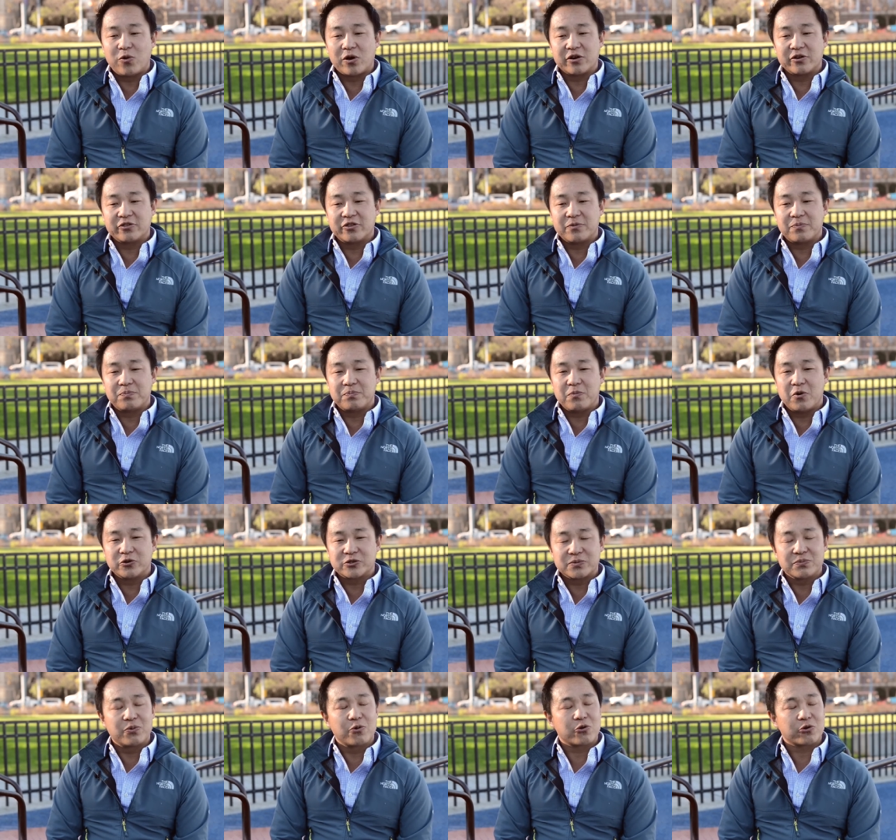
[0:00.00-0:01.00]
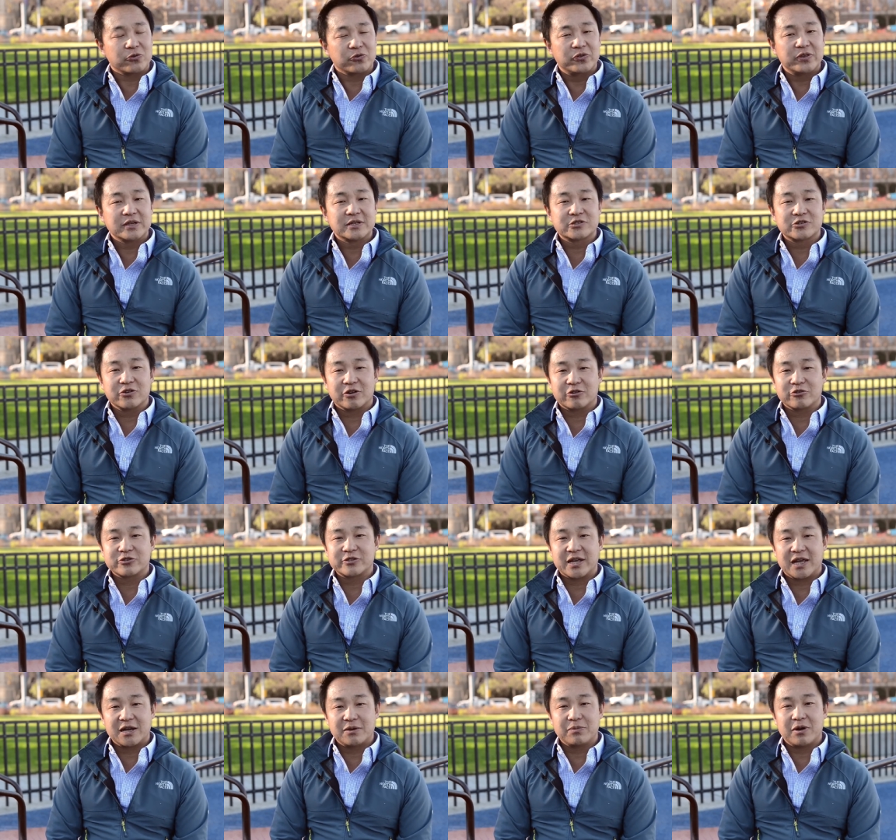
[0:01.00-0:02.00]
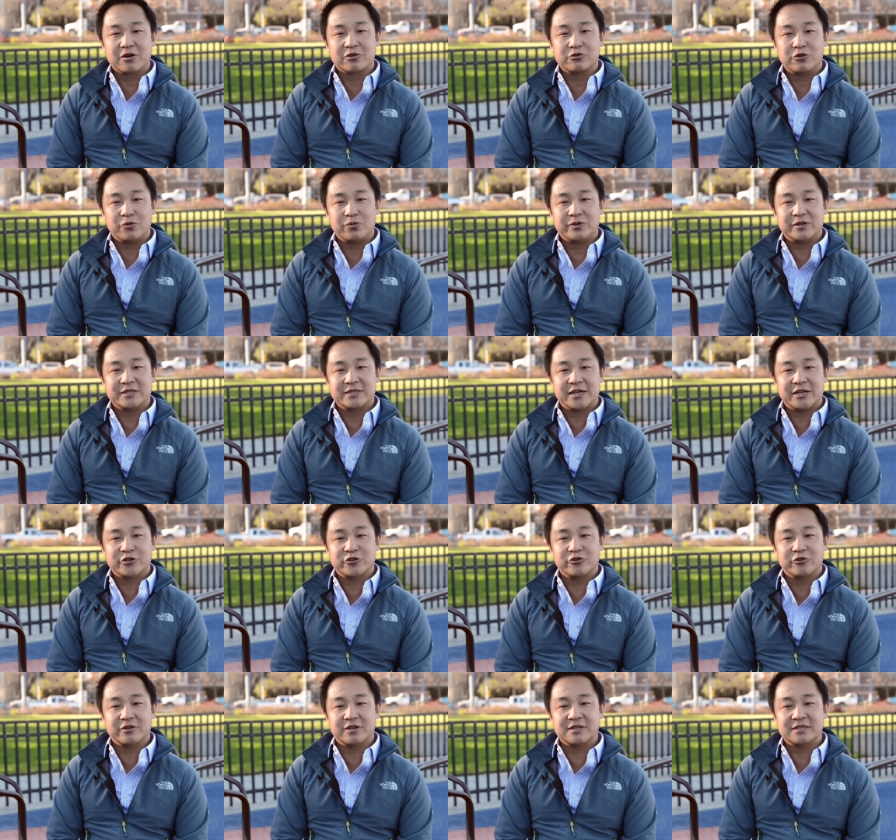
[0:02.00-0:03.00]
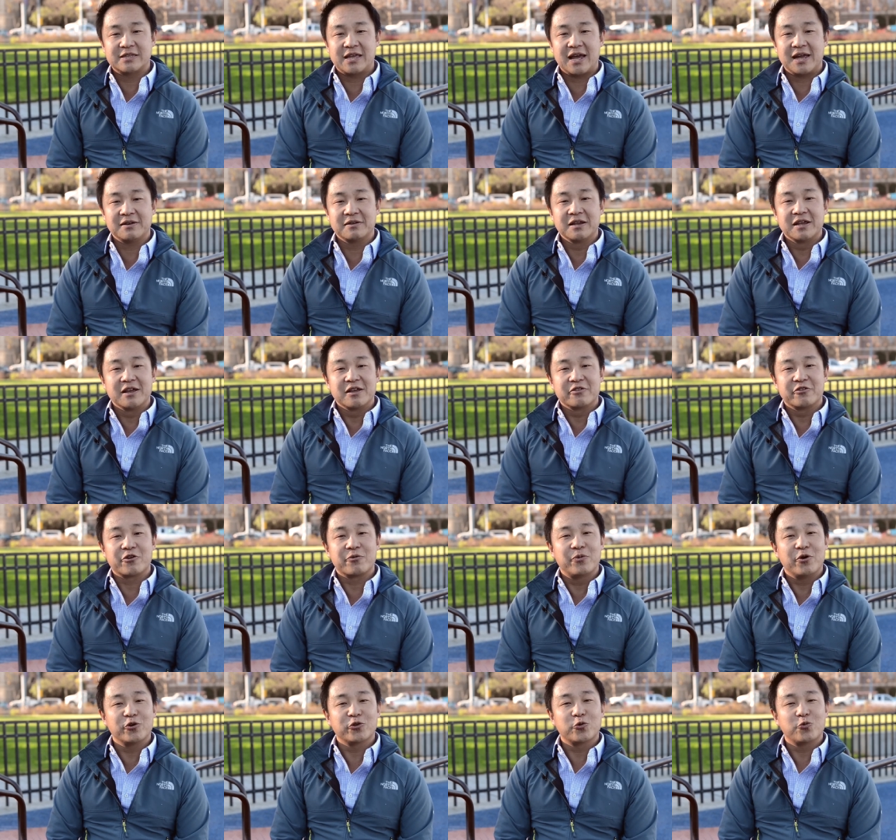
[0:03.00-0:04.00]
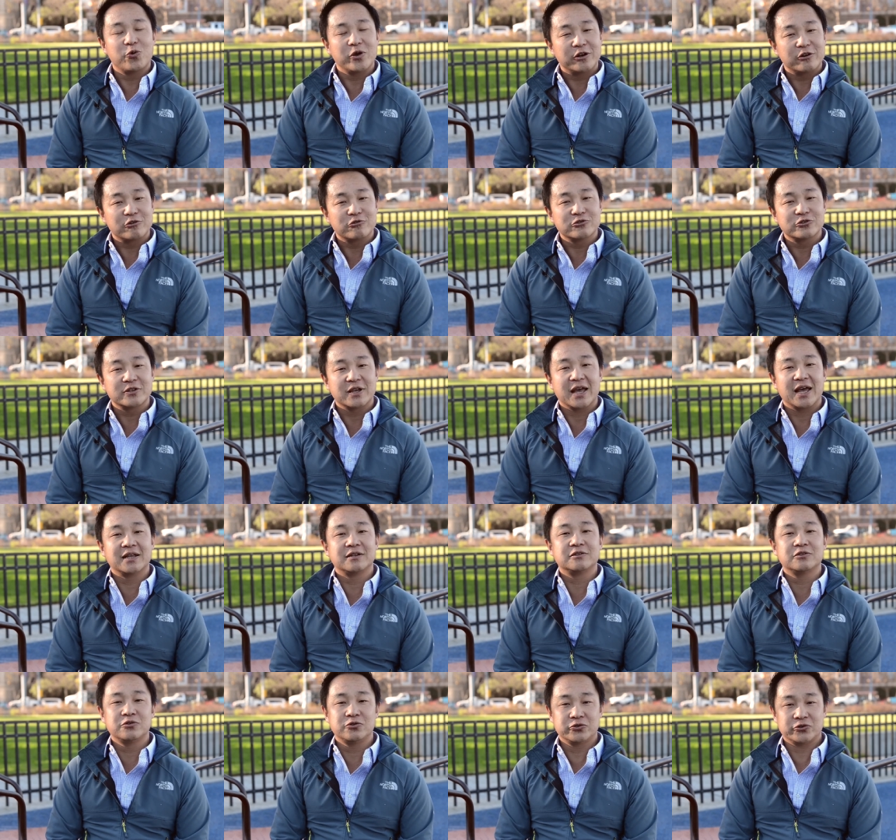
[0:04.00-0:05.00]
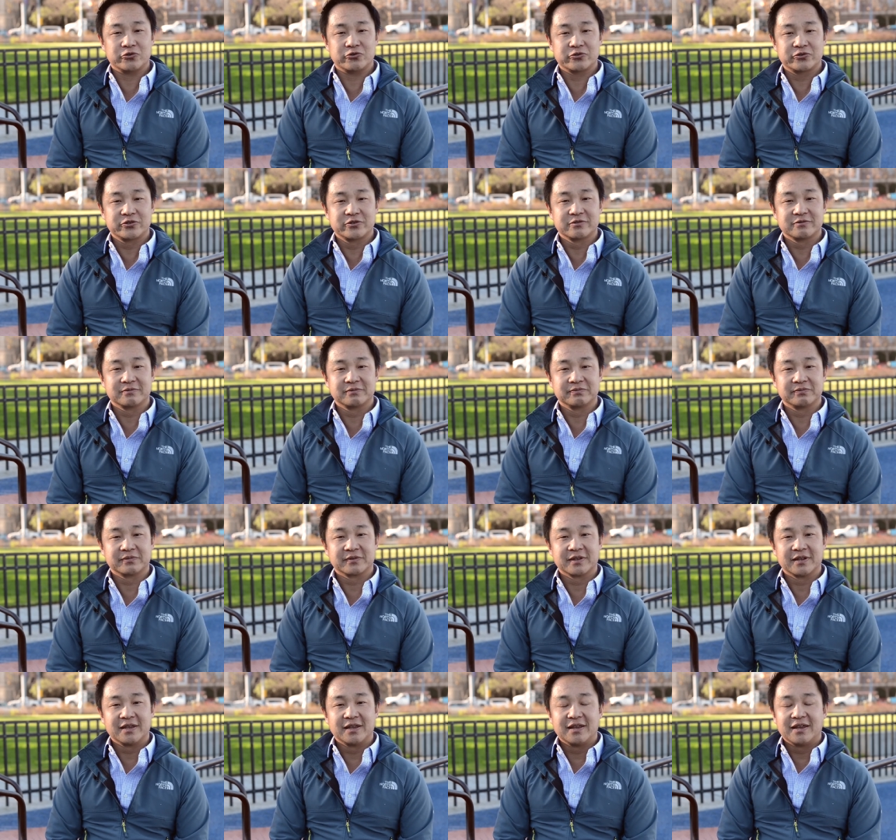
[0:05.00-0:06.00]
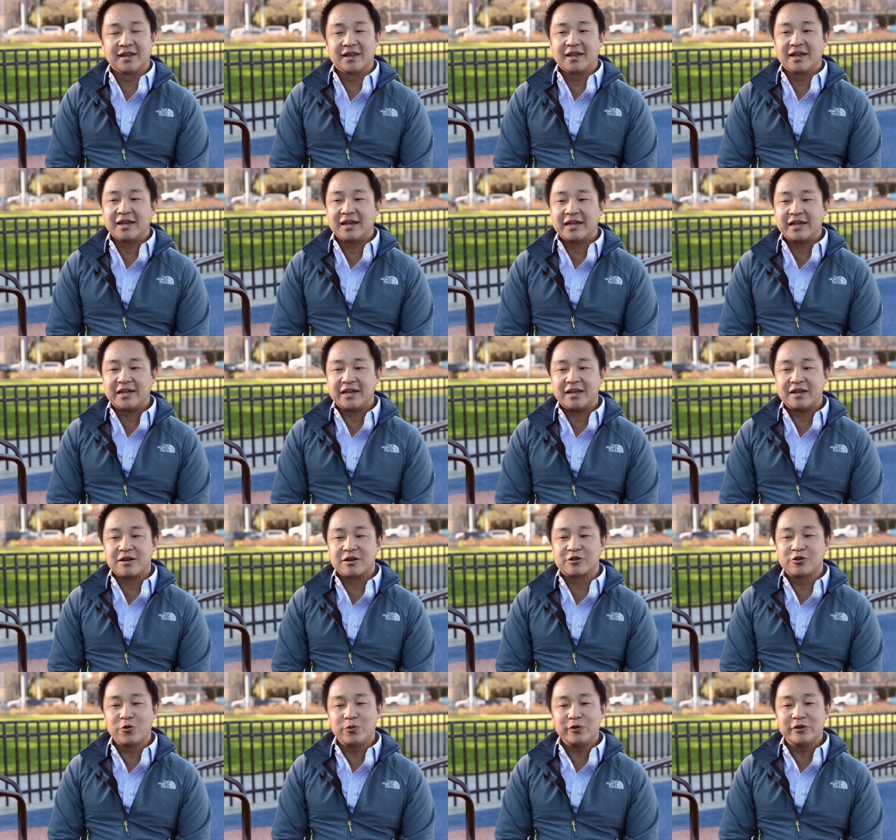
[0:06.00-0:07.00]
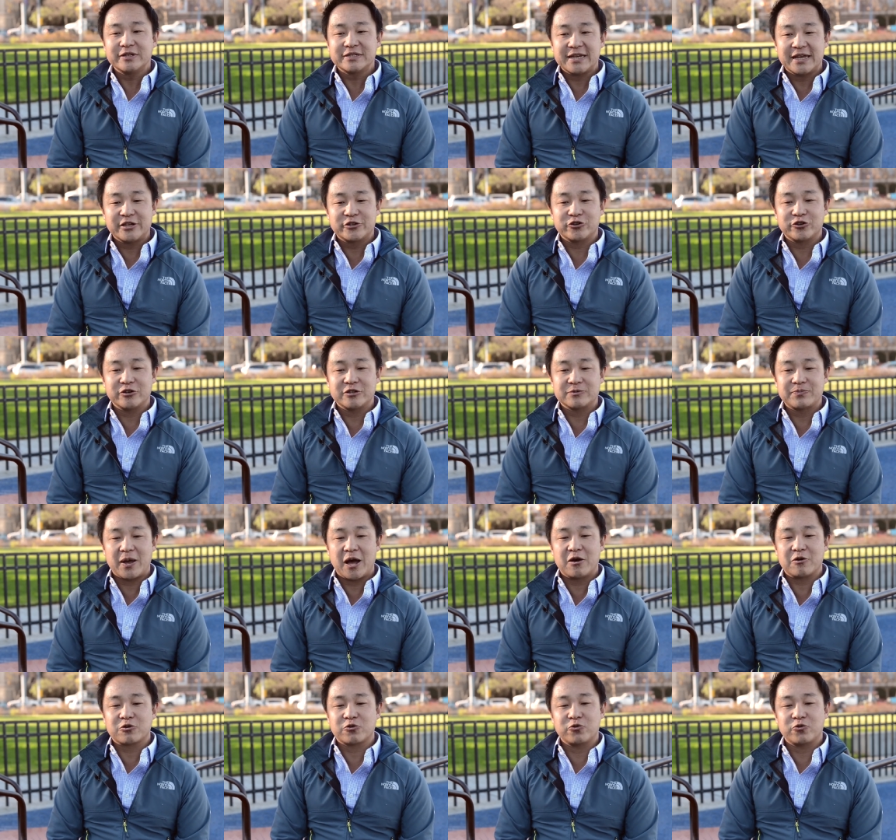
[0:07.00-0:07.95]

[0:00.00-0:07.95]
one of the most important things to understand about globalization is that there are both winners and losers. Globalization is about